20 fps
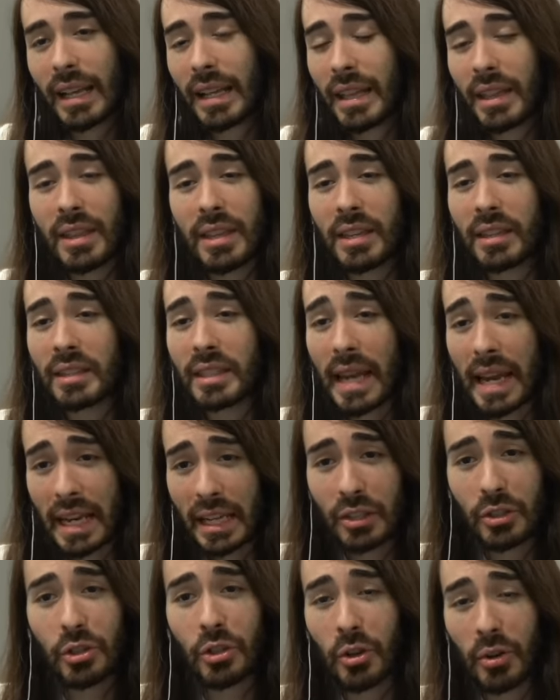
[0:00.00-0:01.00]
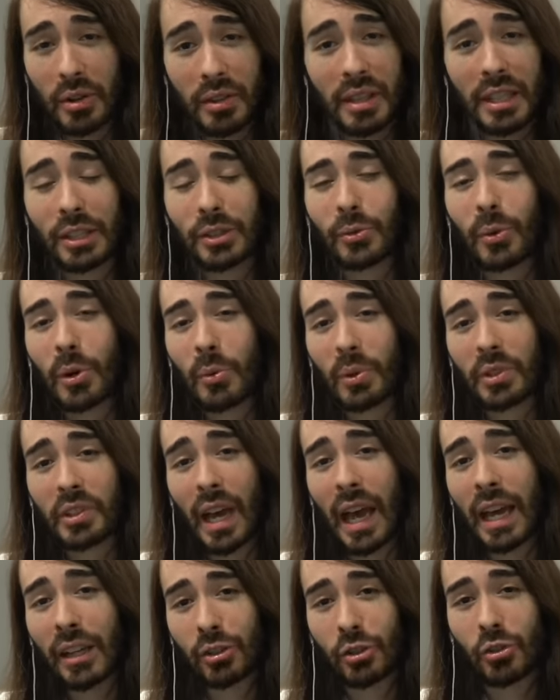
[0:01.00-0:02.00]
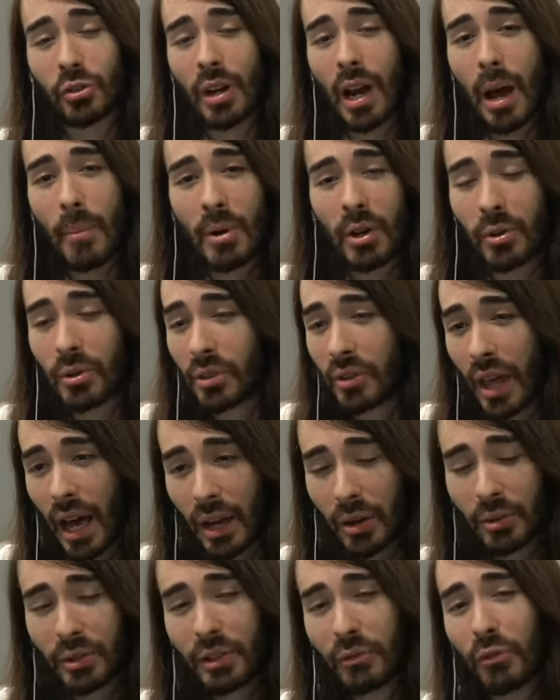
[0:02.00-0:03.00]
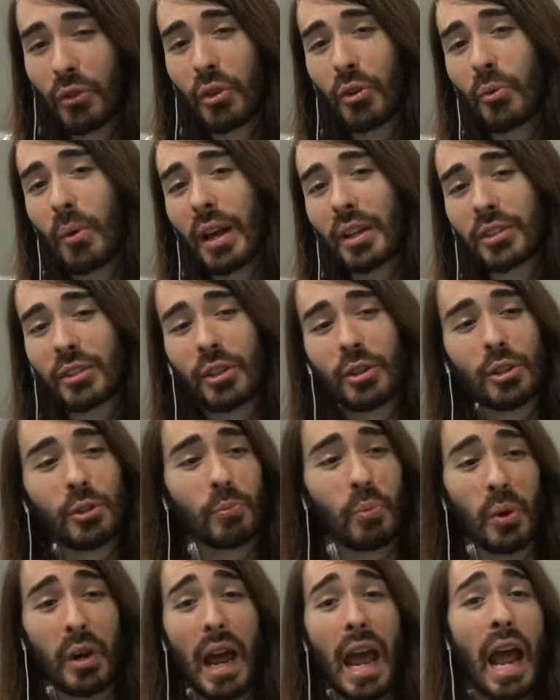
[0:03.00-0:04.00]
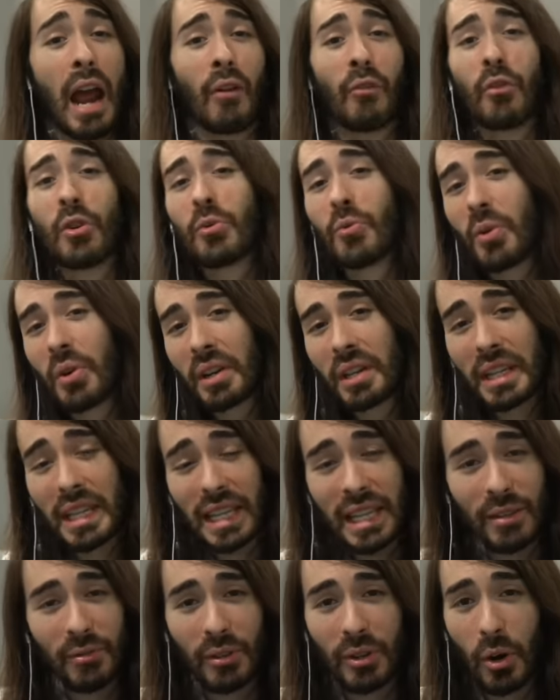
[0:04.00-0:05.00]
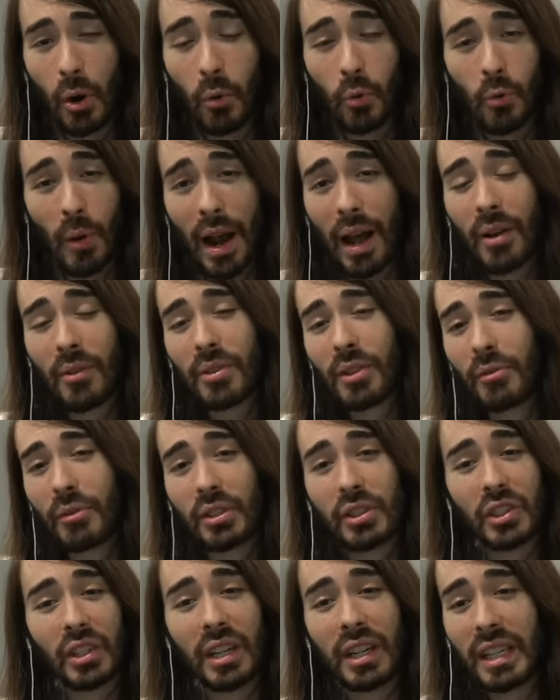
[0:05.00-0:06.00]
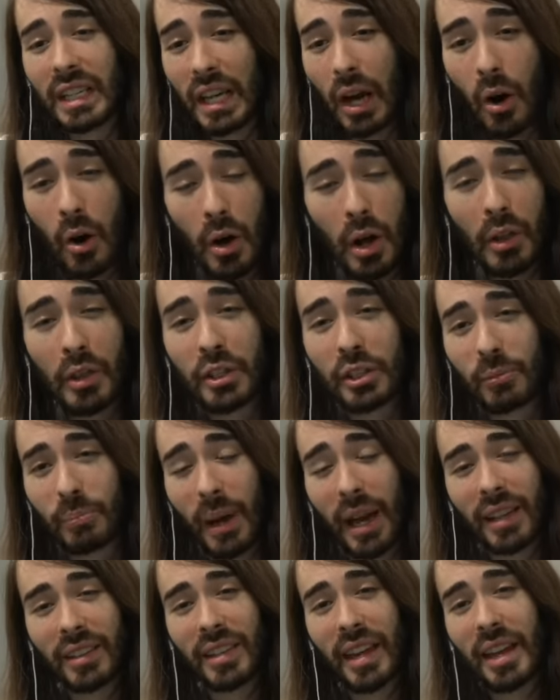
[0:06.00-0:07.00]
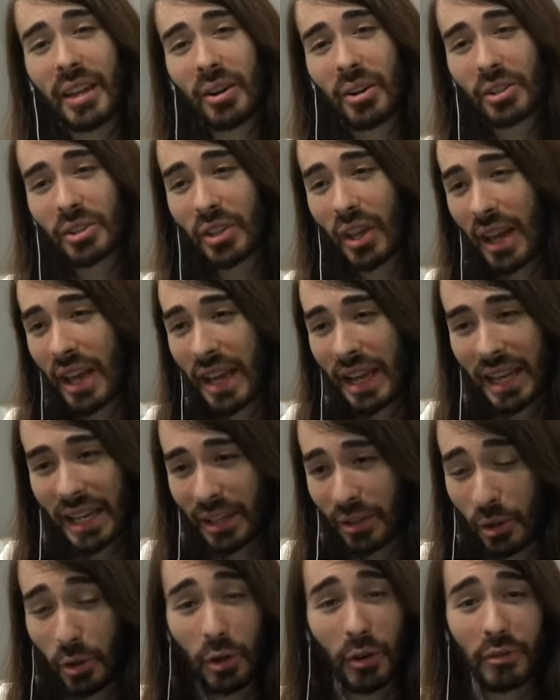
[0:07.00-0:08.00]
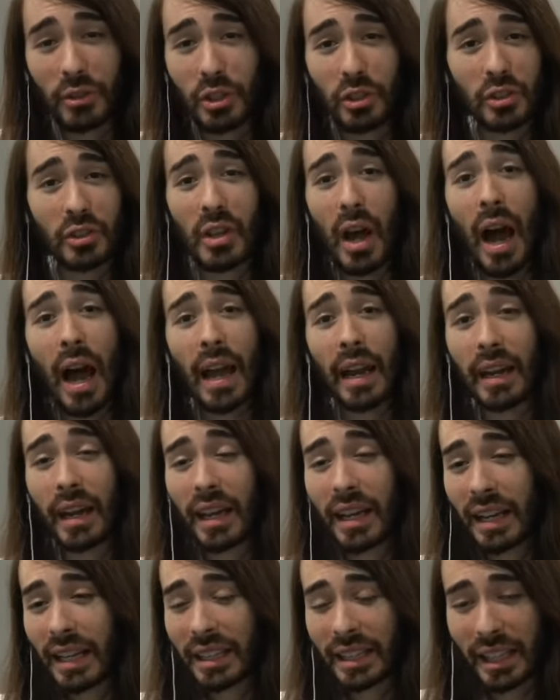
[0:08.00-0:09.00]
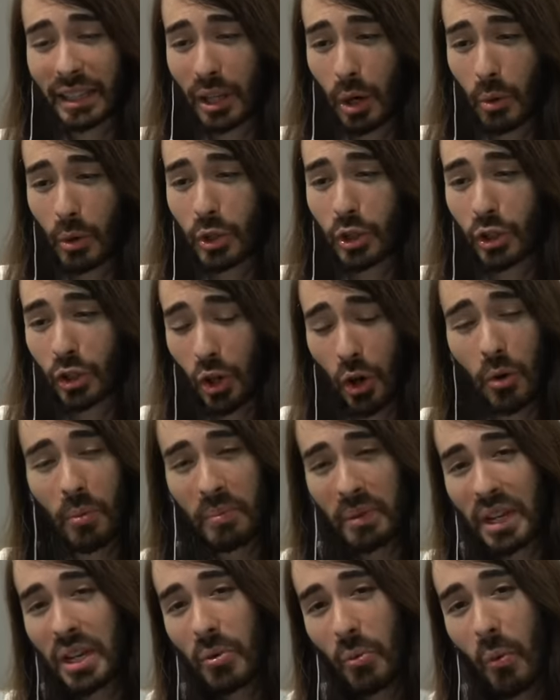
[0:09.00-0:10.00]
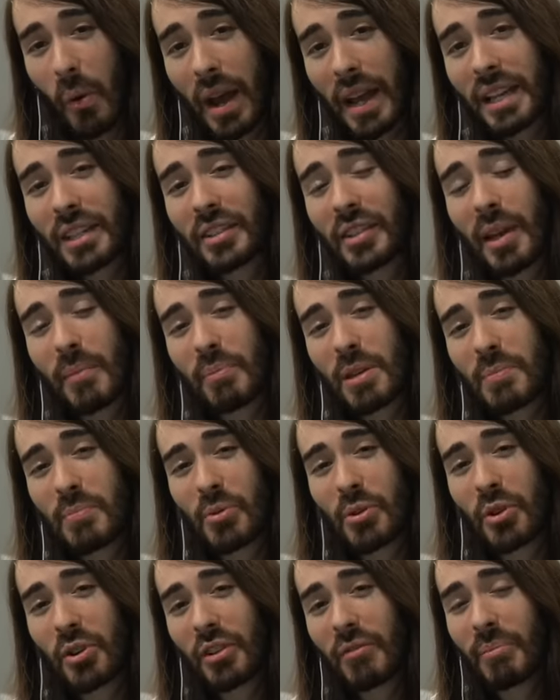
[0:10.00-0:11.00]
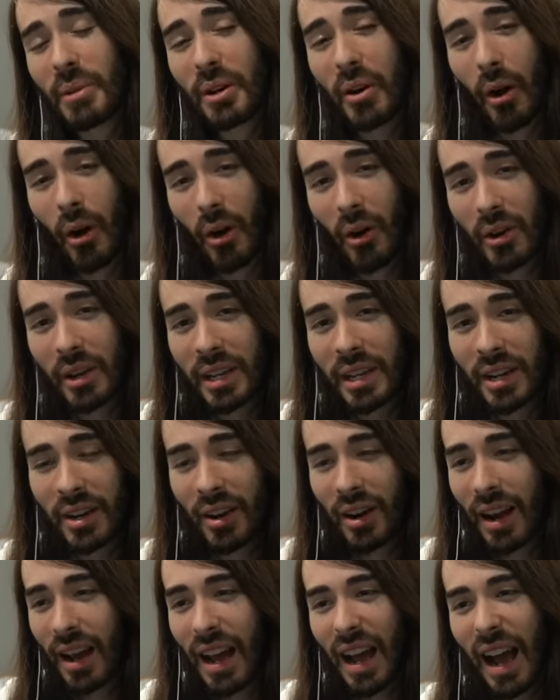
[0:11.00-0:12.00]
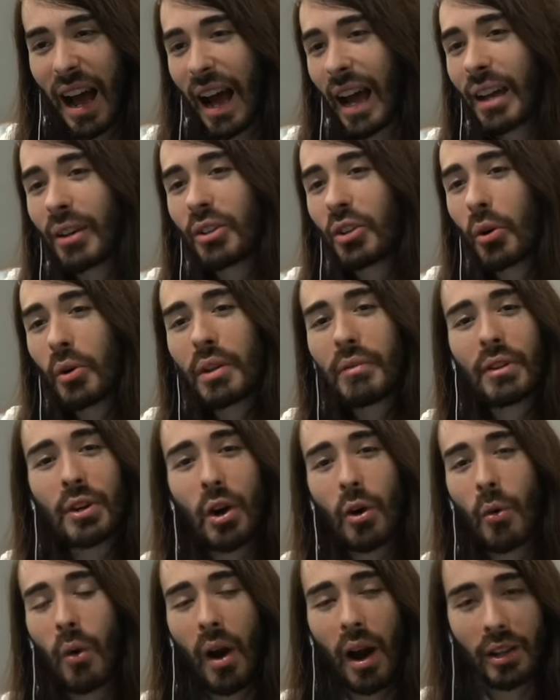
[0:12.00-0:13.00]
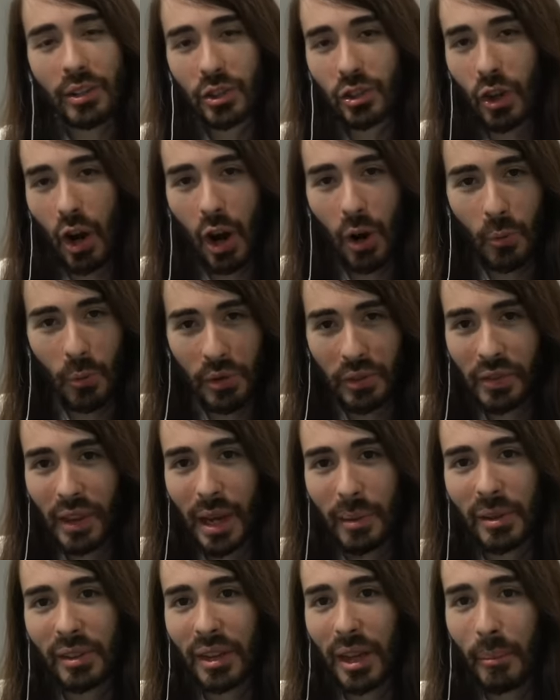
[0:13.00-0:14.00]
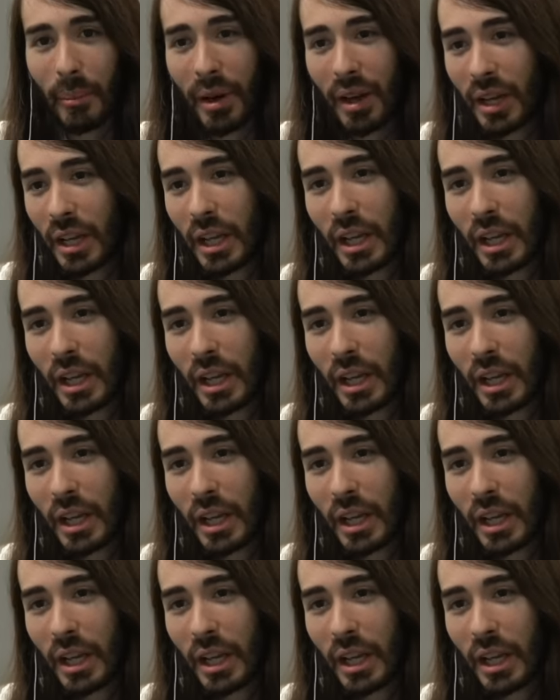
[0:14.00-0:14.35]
The danger in this one was astronomical, not only for the wrestlers, but everyone even around the vicinity. All the spectators could have just died. Like there were so many ways that people could have been hurt here. I don't even know where I'd start with naming them.